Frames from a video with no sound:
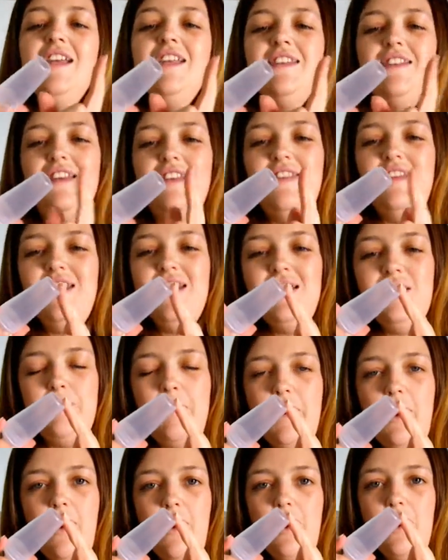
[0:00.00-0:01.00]
So this
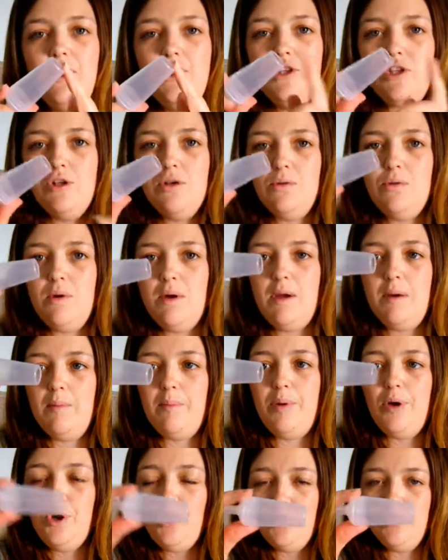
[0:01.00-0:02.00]
part you
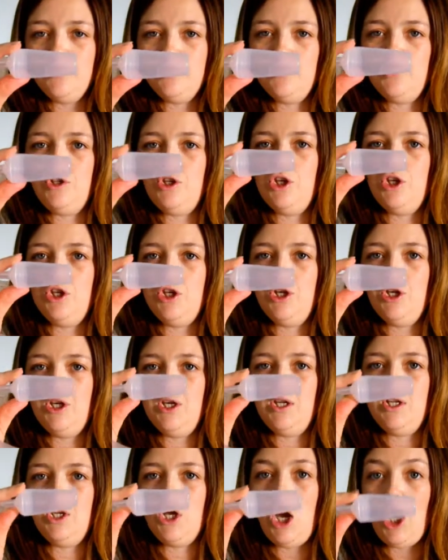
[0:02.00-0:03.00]
put onto your
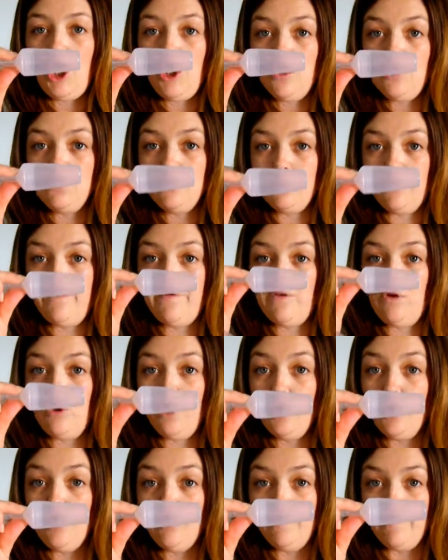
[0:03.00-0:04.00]
hose off your
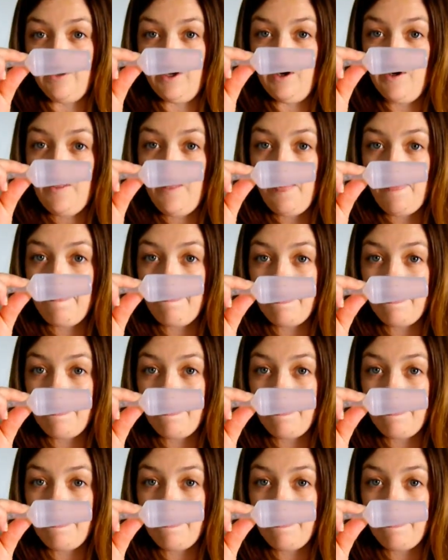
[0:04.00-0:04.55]
Hoover,